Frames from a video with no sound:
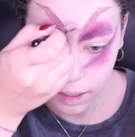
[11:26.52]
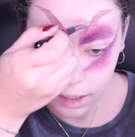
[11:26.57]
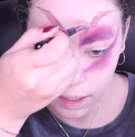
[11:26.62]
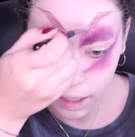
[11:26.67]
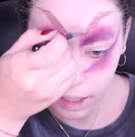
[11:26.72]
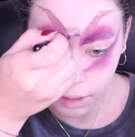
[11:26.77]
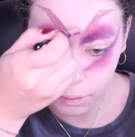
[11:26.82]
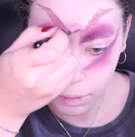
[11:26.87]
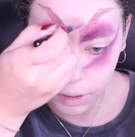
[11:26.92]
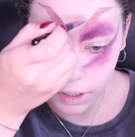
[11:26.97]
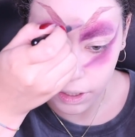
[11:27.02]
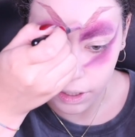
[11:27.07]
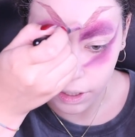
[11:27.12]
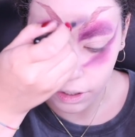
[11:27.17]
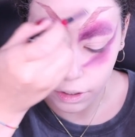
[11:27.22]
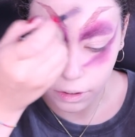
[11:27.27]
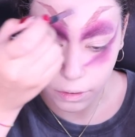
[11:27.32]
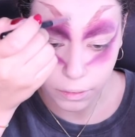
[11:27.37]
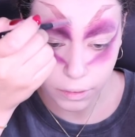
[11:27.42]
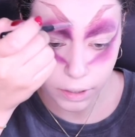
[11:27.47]
I wonder
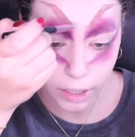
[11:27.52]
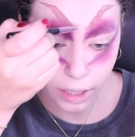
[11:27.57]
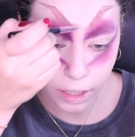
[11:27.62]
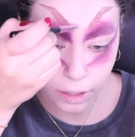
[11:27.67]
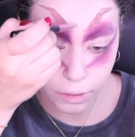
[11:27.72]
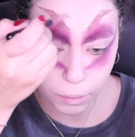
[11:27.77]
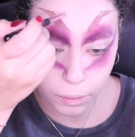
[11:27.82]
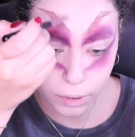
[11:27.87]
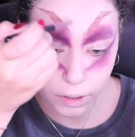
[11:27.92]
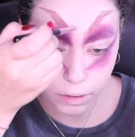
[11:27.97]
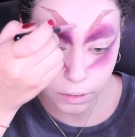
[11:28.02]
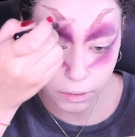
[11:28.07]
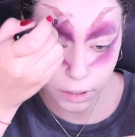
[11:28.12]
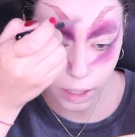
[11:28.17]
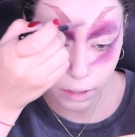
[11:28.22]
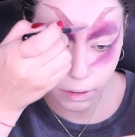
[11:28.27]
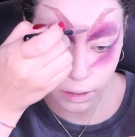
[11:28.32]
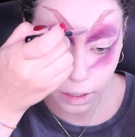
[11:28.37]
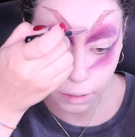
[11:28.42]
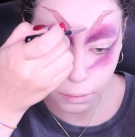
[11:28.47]
though,
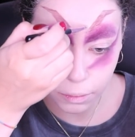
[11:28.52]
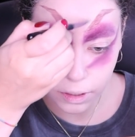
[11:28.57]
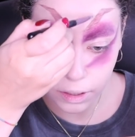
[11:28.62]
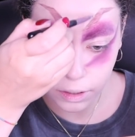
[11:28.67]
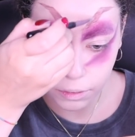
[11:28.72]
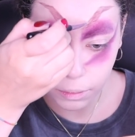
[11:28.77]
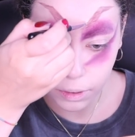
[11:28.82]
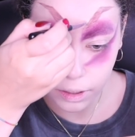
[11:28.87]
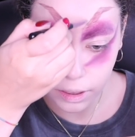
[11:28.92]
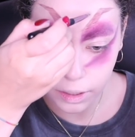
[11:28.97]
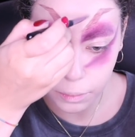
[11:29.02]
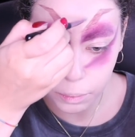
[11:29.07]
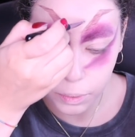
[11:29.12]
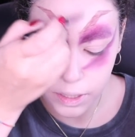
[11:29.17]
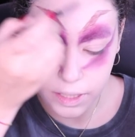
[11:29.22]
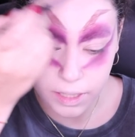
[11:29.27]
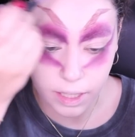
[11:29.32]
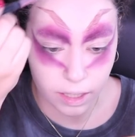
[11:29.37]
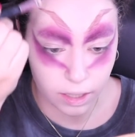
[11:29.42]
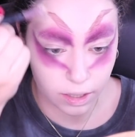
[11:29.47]
I wonder what the
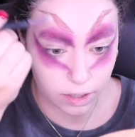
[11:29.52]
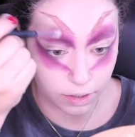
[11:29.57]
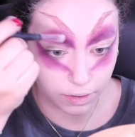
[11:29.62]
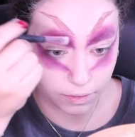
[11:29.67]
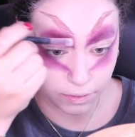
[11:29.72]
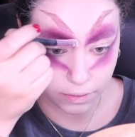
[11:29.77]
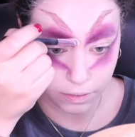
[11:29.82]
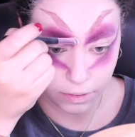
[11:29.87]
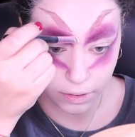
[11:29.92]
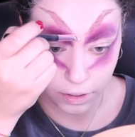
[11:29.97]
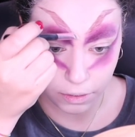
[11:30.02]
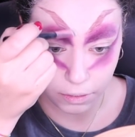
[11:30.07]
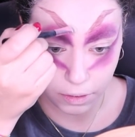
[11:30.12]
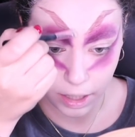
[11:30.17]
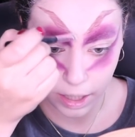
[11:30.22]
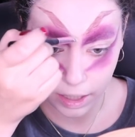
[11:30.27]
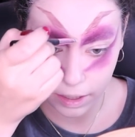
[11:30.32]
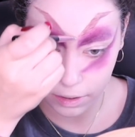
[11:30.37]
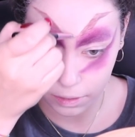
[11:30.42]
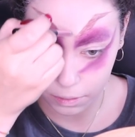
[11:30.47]
percentage of you
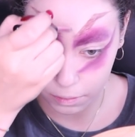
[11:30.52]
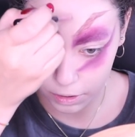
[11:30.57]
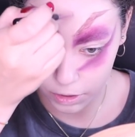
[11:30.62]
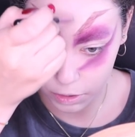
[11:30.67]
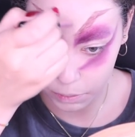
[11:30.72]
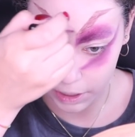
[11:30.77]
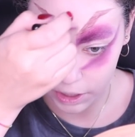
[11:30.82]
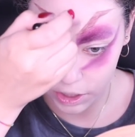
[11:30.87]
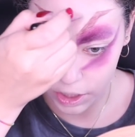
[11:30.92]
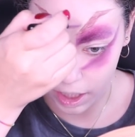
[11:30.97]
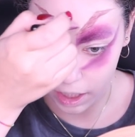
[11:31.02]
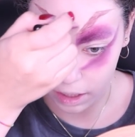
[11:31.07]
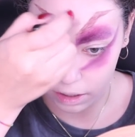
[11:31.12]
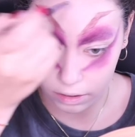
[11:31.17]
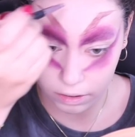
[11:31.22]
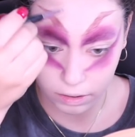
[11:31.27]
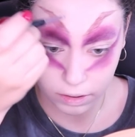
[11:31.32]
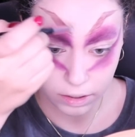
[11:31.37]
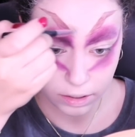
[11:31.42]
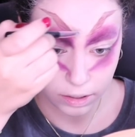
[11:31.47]
guys who watch my
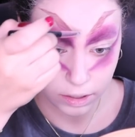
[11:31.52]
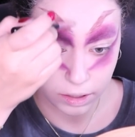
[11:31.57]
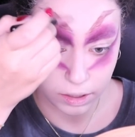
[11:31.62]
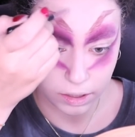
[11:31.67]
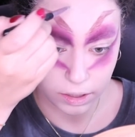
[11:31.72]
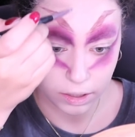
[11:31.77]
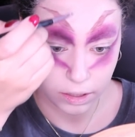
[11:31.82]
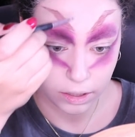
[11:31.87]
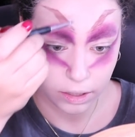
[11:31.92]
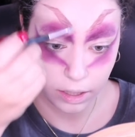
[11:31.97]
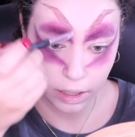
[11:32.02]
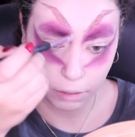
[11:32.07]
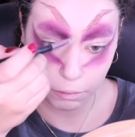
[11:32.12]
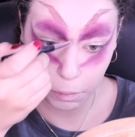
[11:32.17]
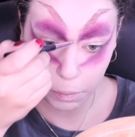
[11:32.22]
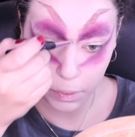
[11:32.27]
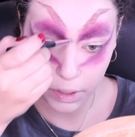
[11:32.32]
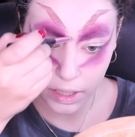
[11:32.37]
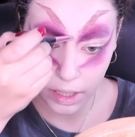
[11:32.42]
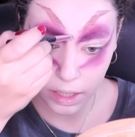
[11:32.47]
channel, like what
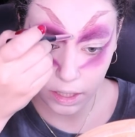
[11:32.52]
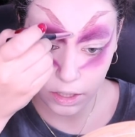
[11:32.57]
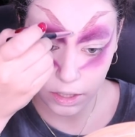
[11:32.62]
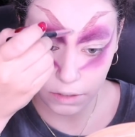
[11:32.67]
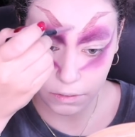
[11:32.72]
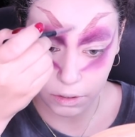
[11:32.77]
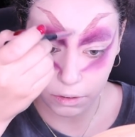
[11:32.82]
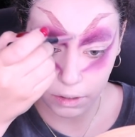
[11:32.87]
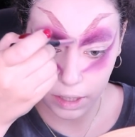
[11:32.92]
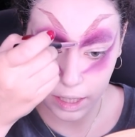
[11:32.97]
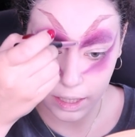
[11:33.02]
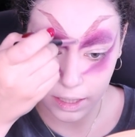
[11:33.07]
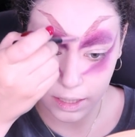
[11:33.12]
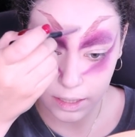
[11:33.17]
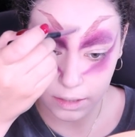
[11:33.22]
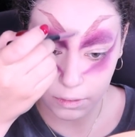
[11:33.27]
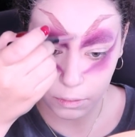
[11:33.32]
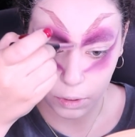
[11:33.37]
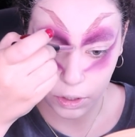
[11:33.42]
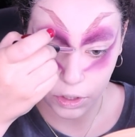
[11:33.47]
percentage of you guys
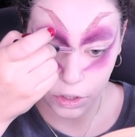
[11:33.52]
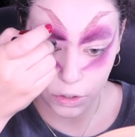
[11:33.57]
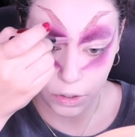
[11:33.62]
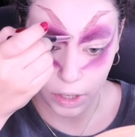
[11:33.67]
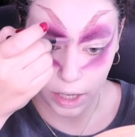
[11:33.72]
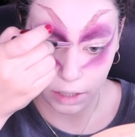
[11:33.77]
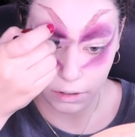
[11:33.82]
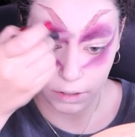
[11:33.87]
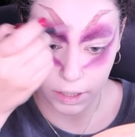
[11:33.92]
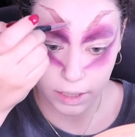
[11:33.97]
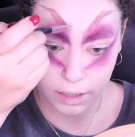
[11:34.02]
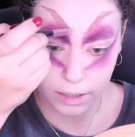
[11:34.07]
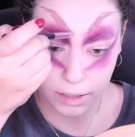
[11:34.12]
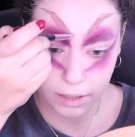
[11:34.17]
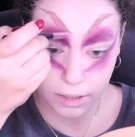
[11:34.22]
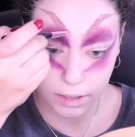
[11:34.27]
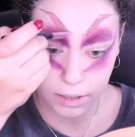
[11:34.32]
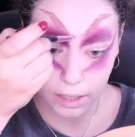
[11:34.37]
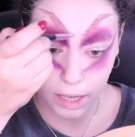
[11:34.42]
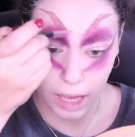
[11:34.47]
watch Drag Race
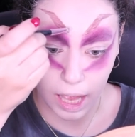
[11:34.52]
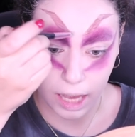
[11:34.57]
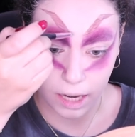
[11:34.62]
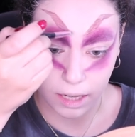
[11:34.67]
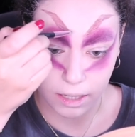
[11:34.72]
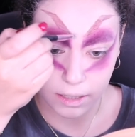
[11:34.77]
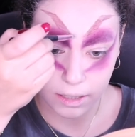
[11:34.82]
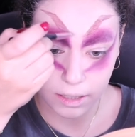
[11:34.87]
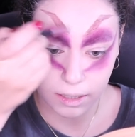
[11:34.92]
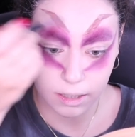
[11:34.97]
and